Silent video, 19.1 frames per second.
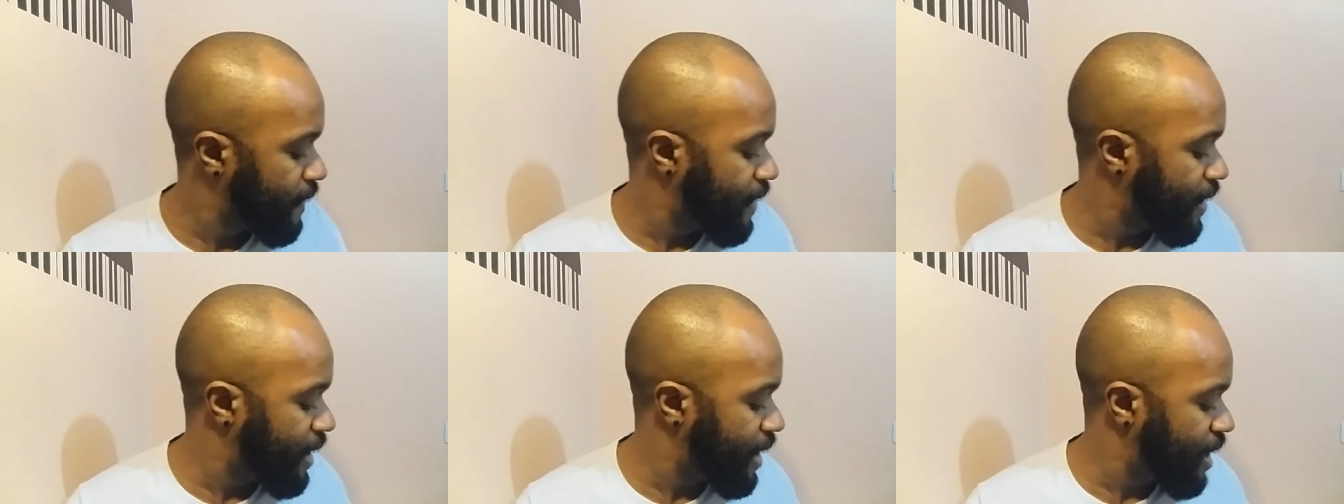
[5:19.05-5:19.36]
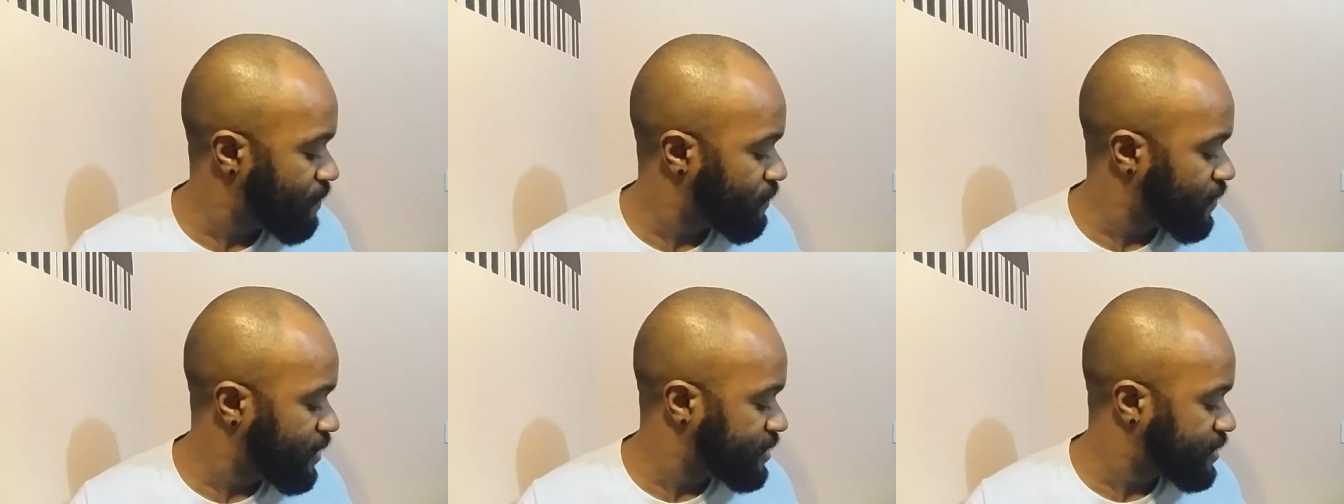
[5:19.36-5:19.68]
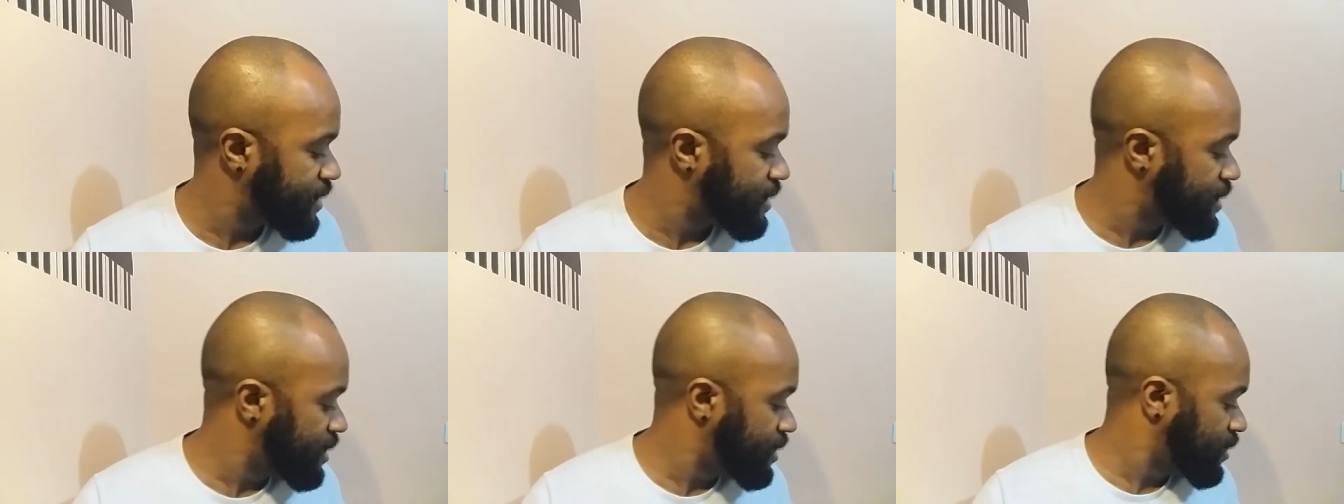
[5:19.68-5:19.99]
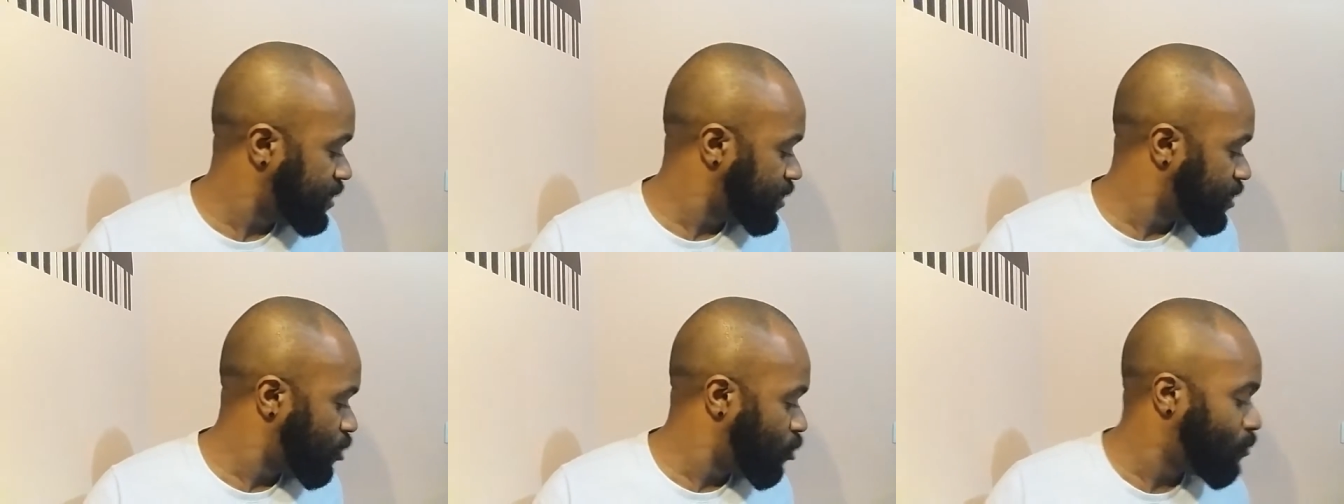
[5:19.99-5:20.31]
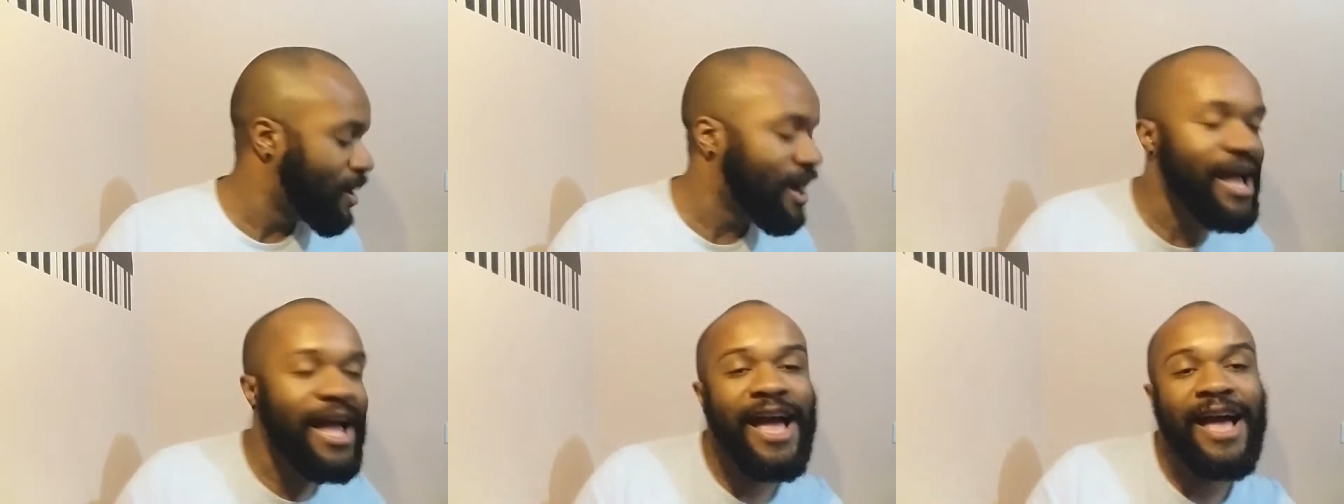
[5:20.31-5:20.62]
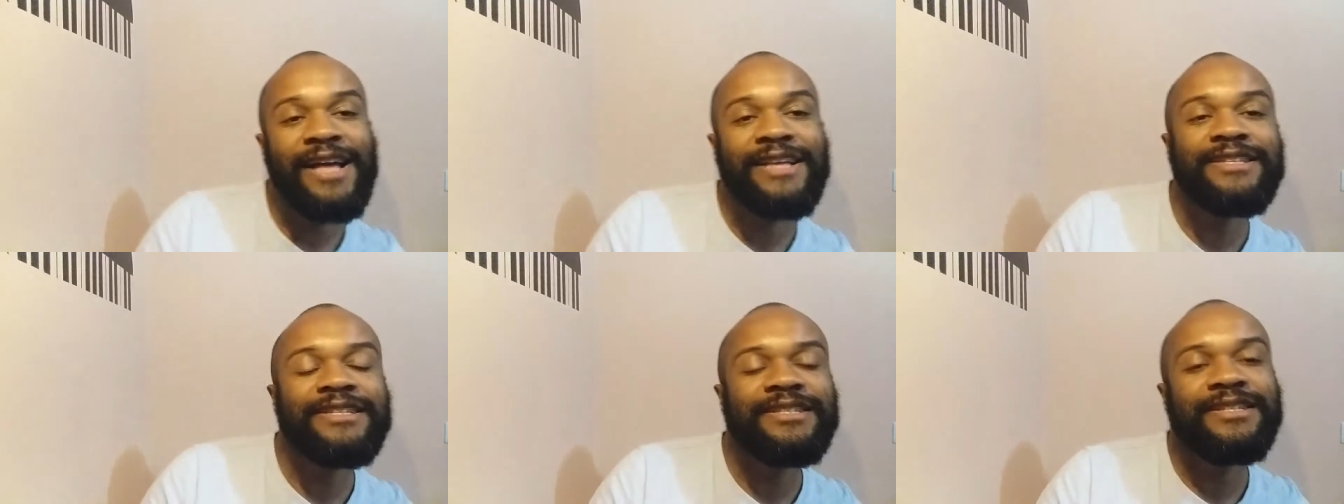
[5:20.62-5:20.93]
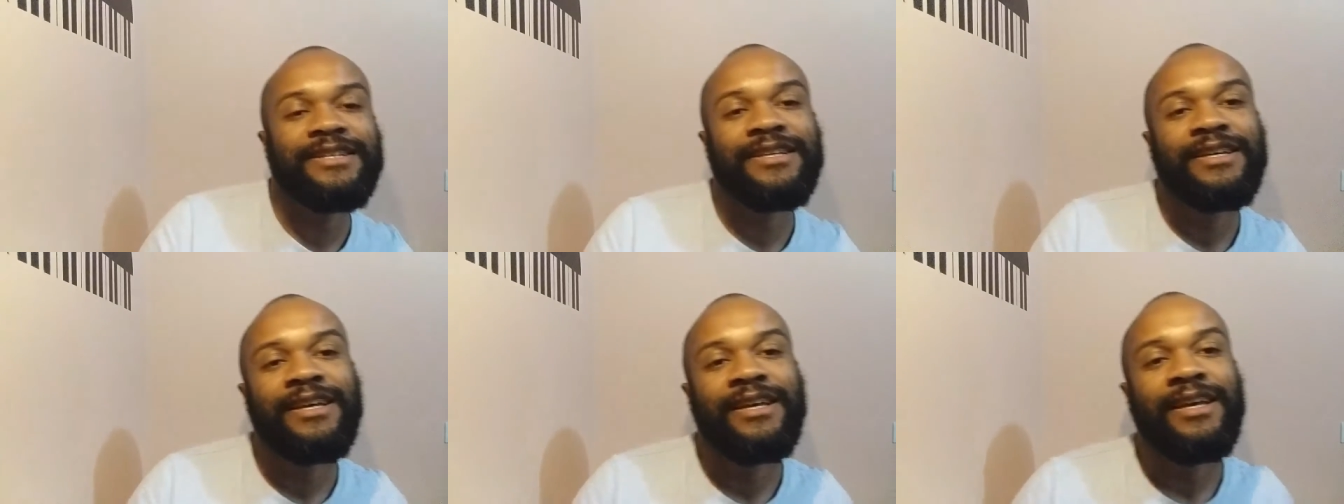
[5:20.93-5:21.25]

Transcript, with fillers: I have it here on my hand.